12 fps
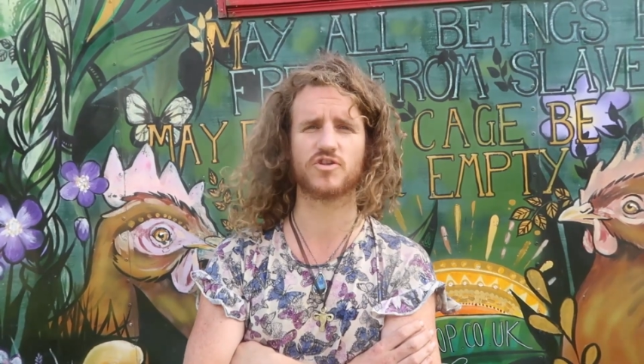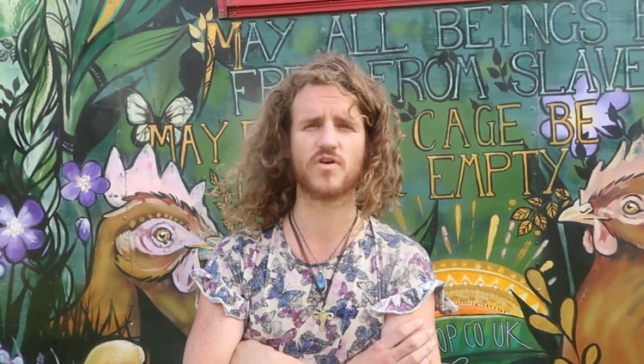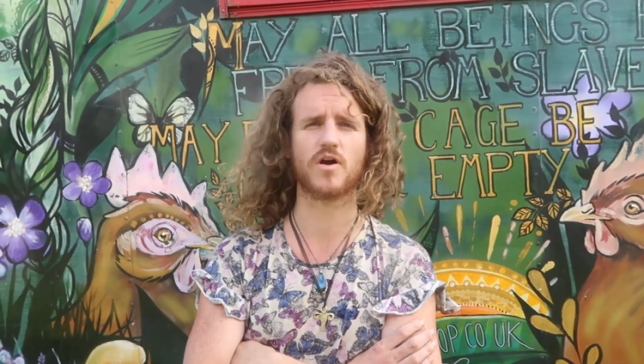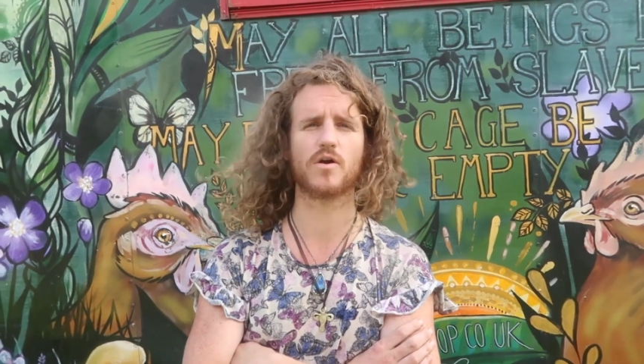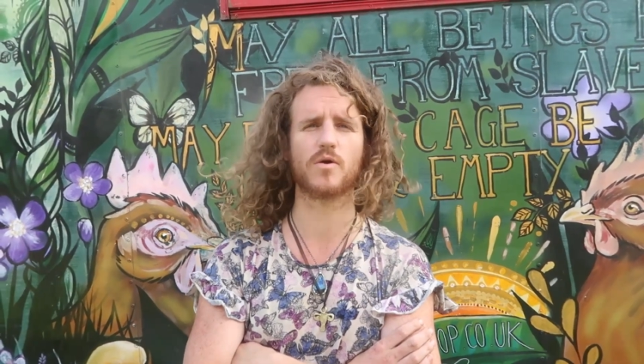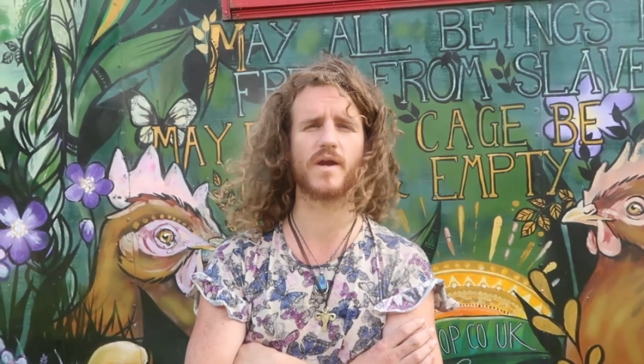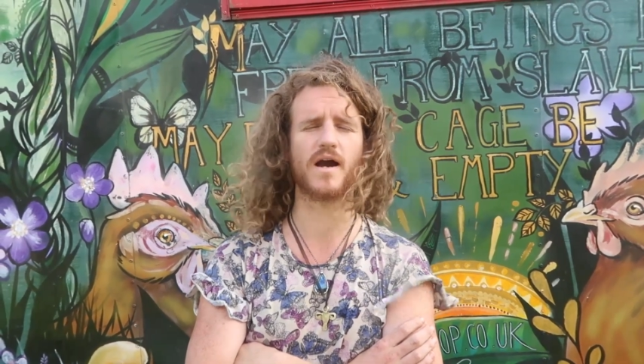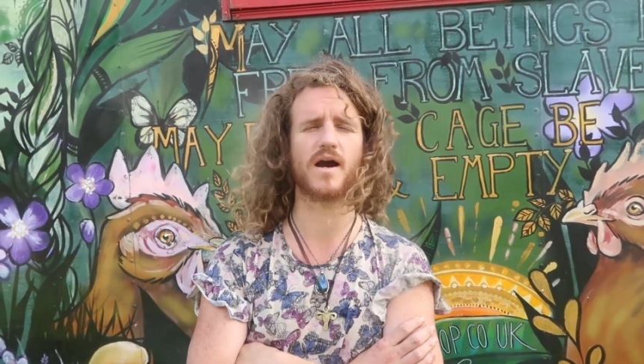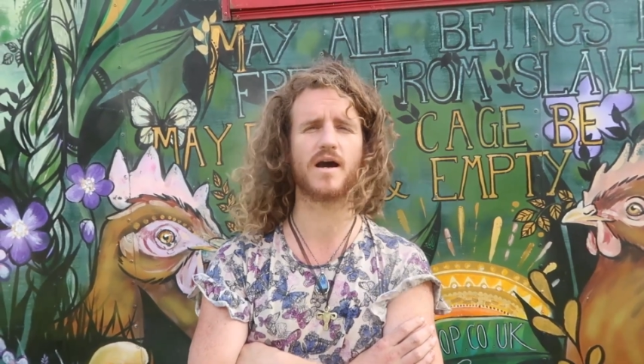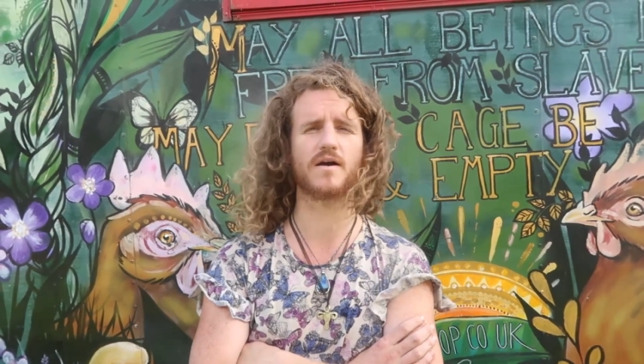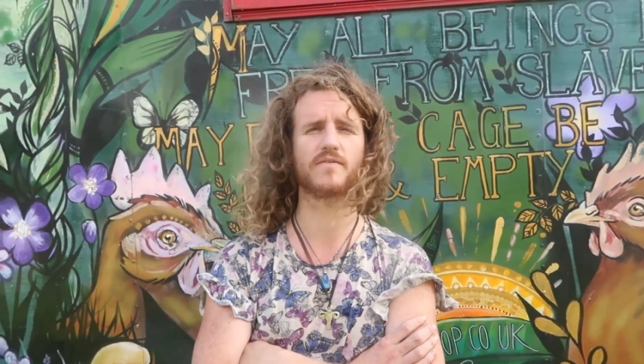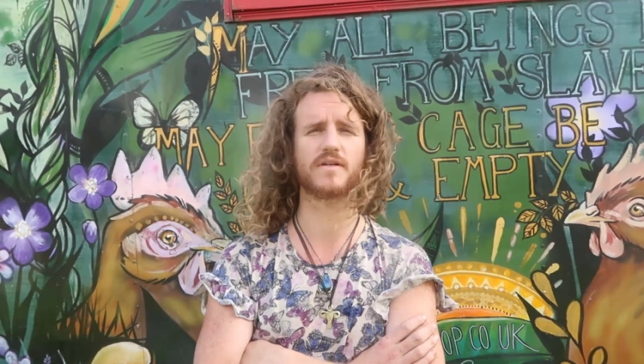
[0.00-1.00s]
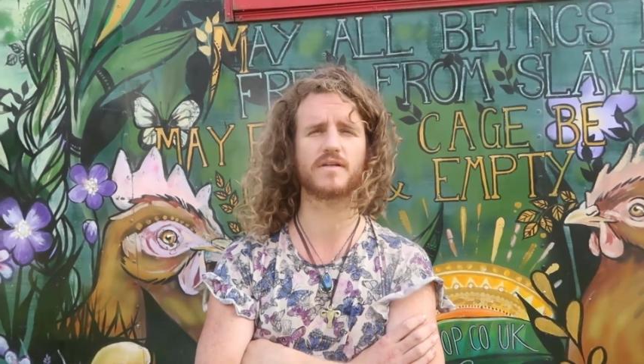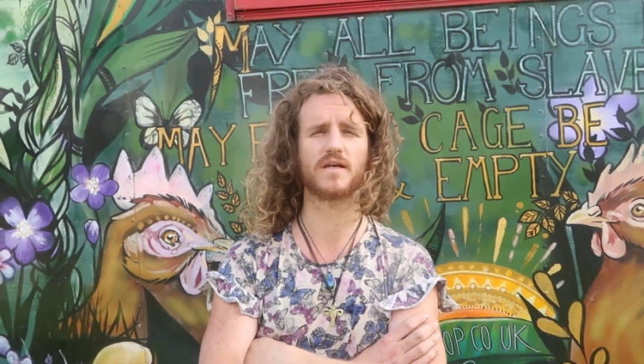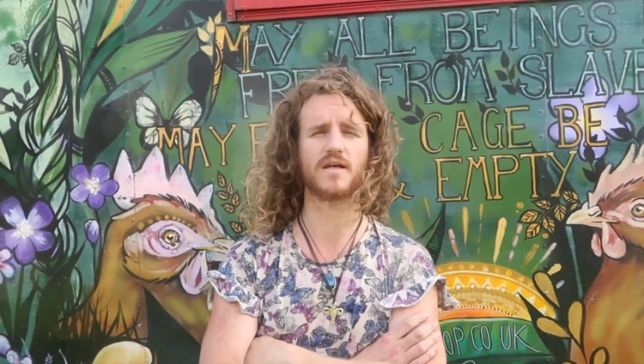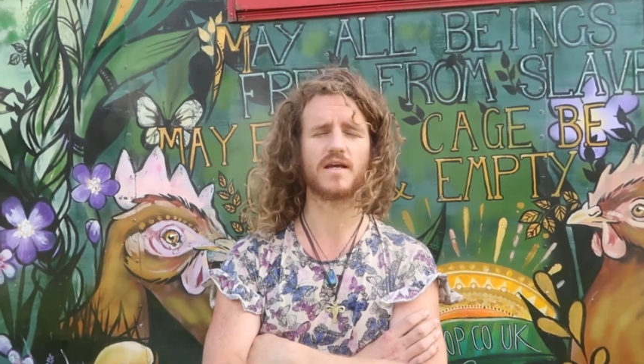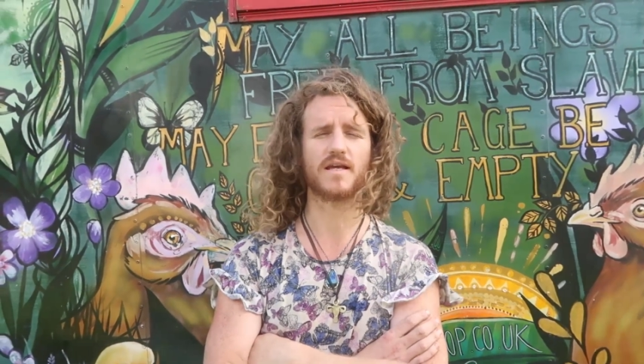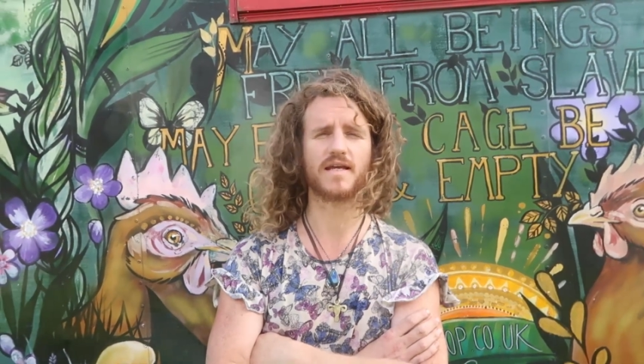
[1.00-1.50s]
the stronger we are.
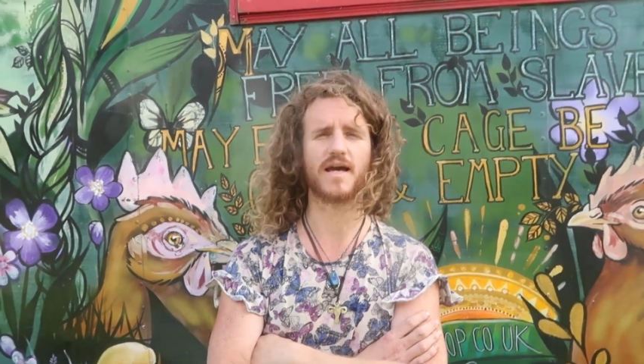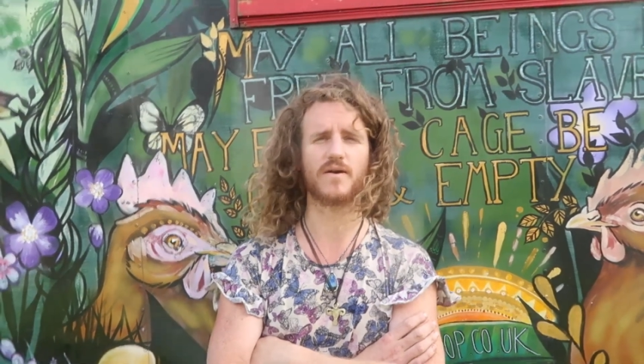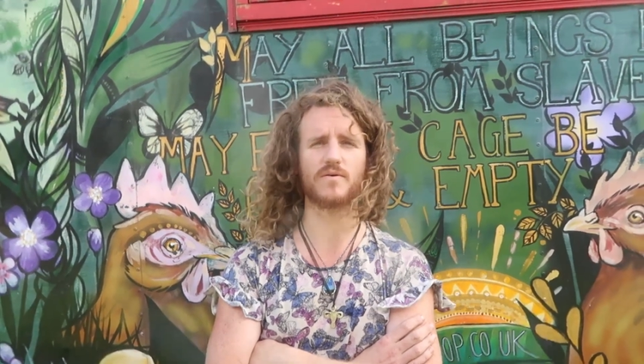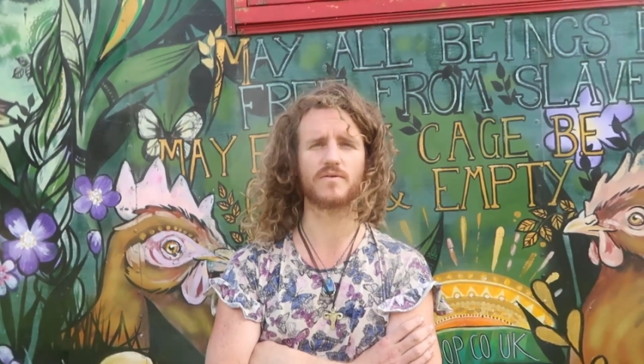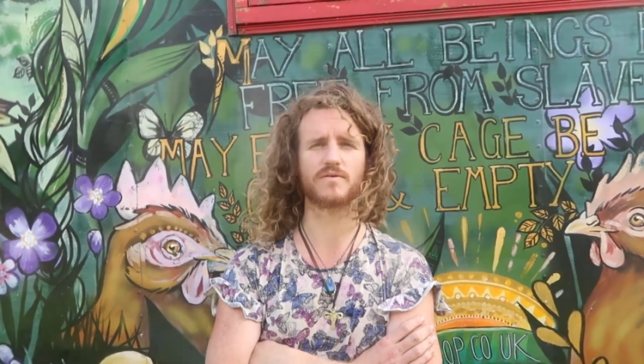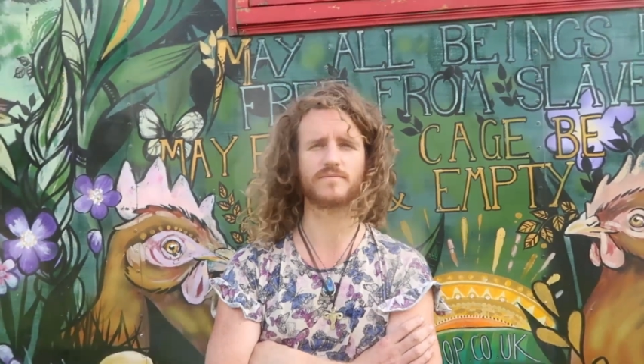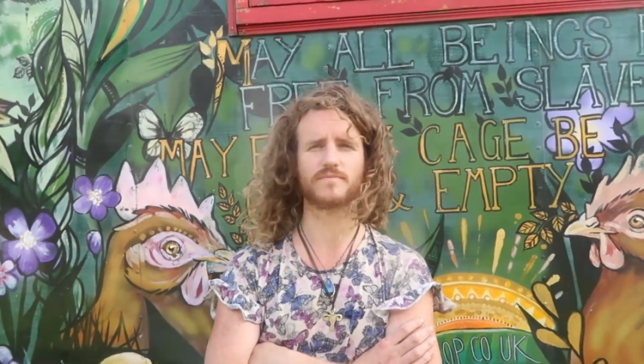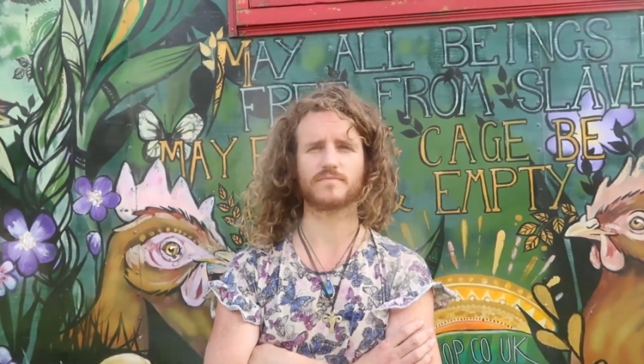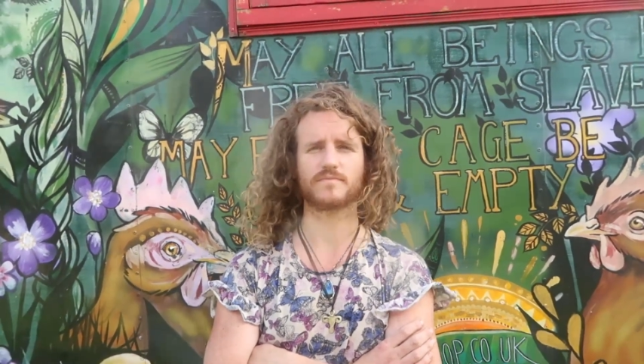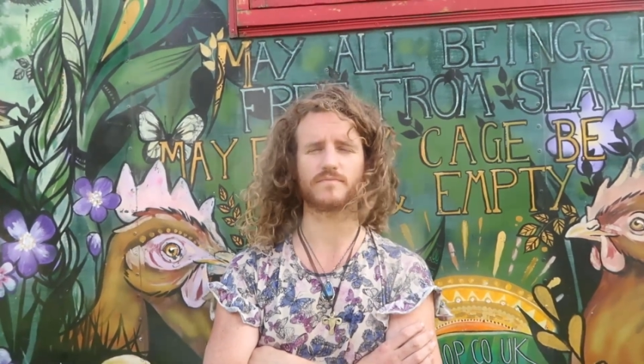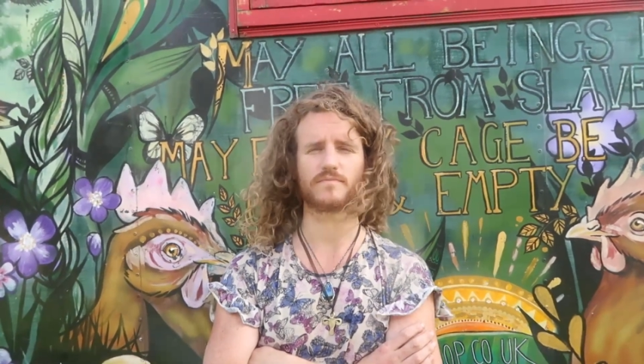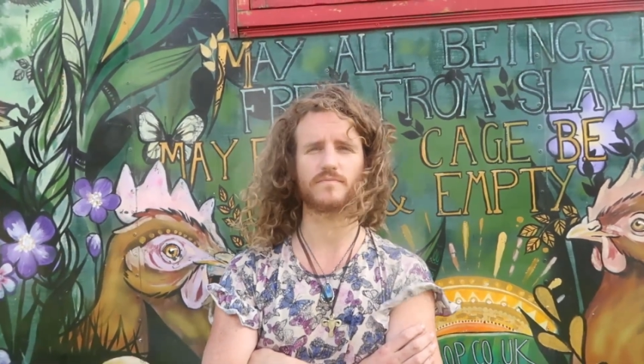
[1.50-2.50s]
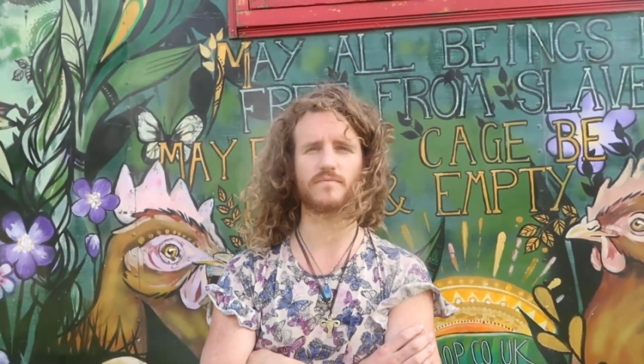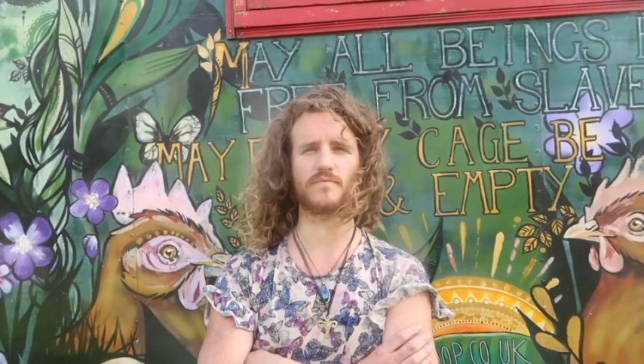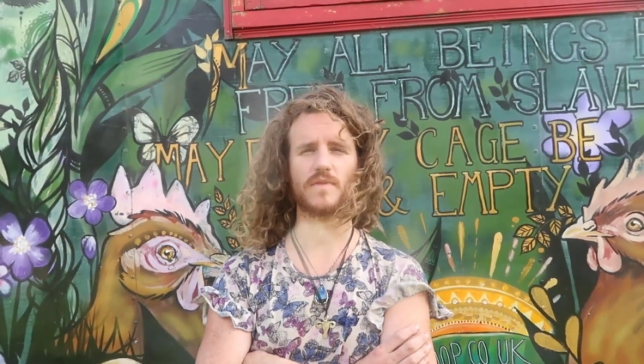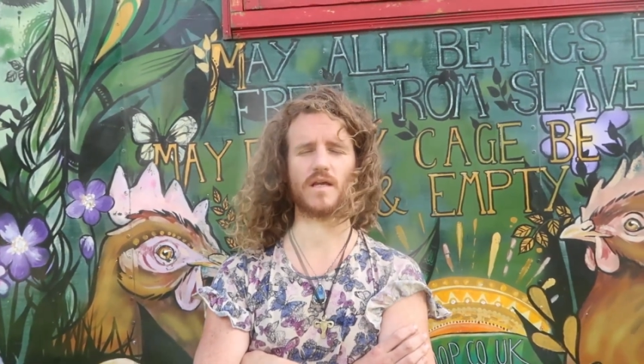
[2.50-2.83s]
Exactly. What's the name of the website?